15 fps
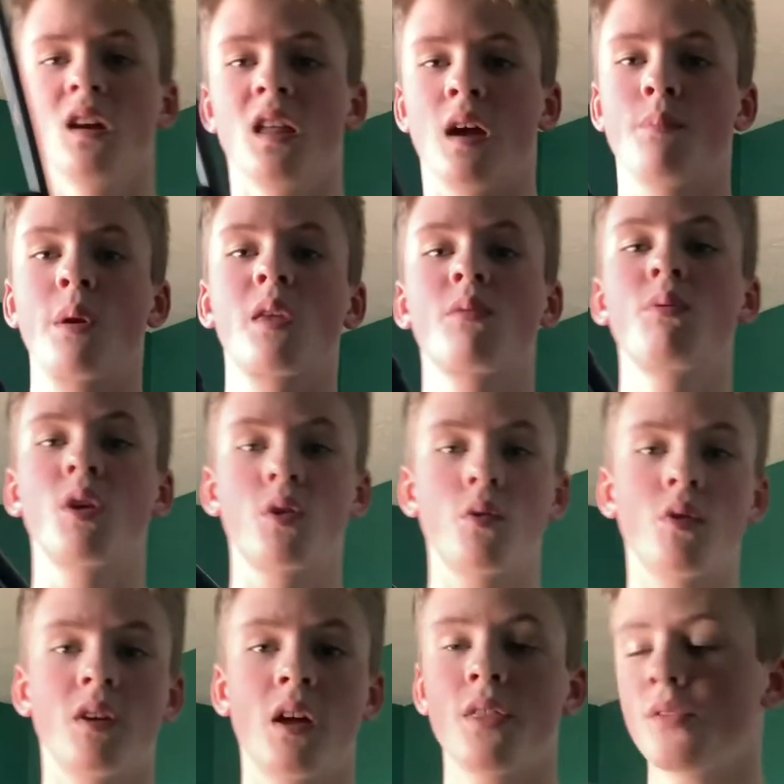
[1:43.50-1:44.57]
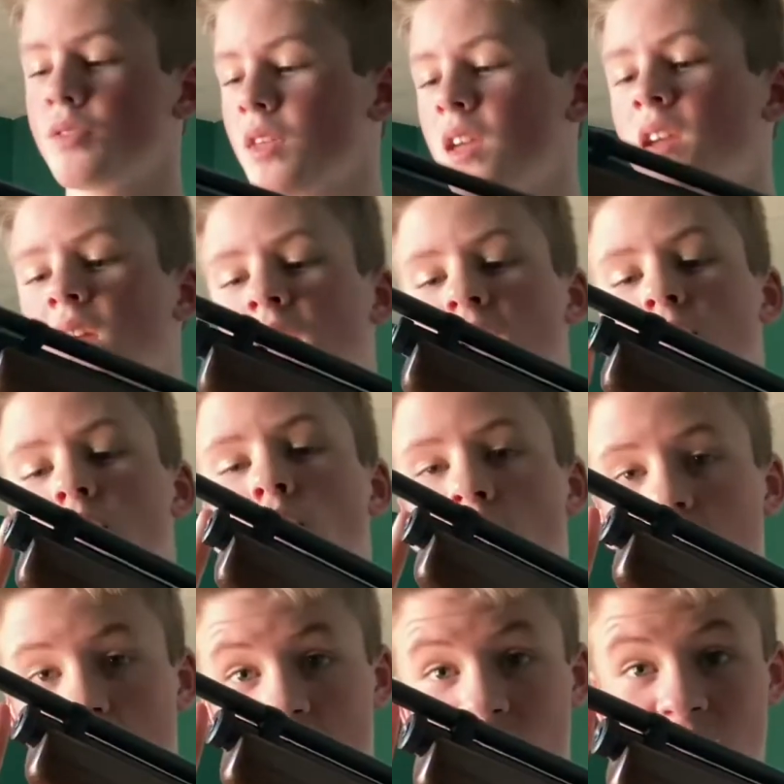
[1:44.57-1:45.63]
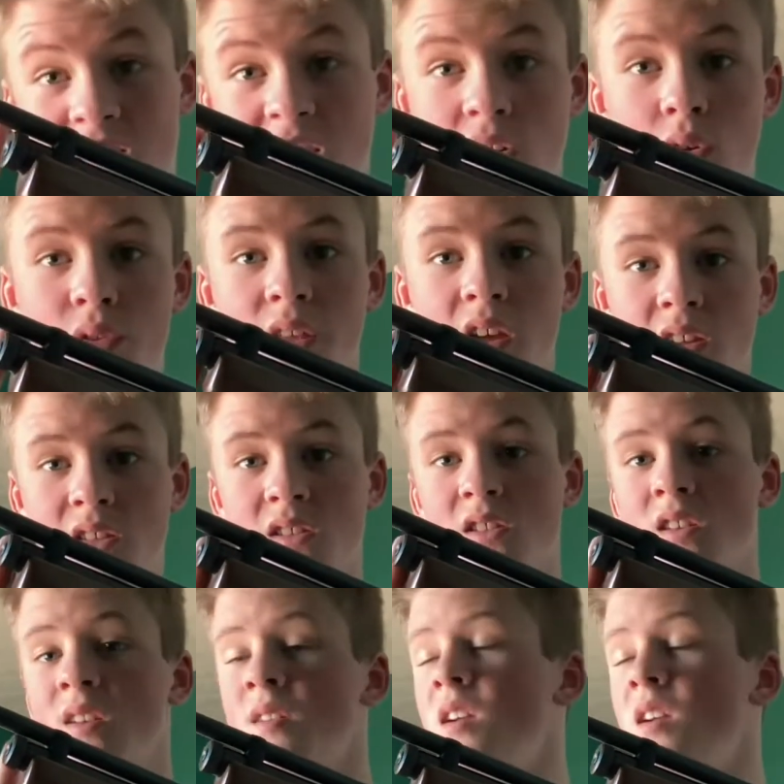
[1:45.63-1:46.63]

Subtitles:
that brings me to another thing. If you want to seal this,